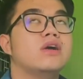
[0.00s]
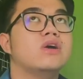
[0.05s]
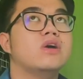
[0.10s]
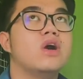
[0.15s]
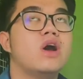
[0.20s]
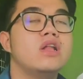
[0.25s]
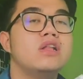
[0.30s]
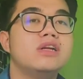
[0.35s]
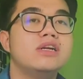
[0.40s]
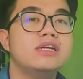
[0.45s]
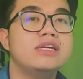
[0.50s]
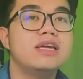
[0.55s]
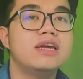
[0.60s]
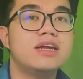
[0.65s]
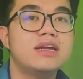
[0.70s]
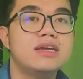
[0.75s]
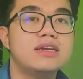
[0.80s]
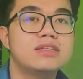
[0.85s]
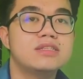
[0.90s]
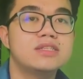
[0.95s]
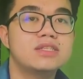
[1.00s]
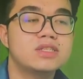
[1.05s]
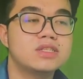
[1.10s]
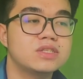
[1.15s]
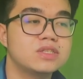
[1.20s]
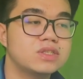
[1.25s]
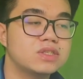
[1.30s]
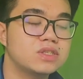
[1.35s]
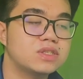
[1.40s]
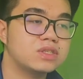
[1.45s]
color niya is
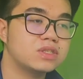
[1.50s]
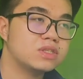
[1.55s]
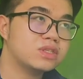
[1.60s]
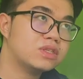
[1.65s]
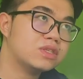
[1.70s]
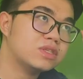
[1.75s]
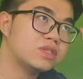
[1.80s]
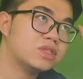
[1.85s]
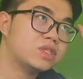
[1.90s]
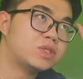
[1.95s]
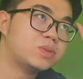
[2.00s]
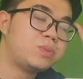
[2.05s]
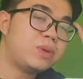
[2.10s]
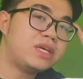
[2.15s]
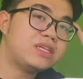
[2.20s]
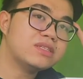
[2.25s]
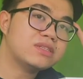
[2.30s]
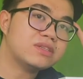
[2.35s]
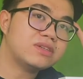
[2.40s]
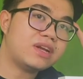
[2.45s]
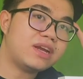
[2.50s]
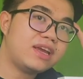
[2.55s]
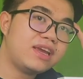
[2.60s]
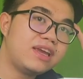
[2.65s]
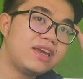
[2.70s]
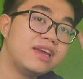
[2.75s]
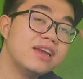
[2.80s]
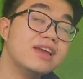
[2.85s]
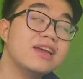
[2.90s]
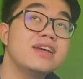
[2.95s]
space
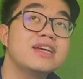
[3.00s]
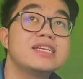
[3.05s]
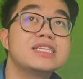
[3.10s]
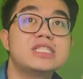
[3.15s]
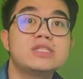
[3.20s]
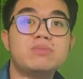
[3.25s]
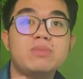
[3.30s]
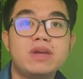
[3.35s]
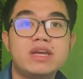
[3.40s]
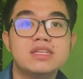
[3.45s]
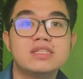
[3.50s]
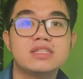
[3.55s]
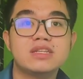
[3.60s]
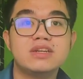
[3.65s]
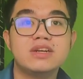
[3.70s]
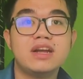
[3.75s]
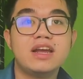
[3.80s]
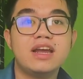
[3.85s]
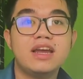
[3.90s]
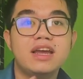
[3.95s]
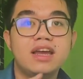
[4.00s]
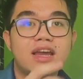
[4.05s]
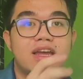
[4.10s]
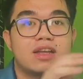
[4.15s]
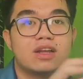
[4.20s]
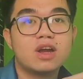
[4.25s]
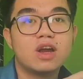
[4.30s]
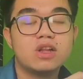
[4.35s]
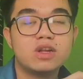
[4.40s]
gray and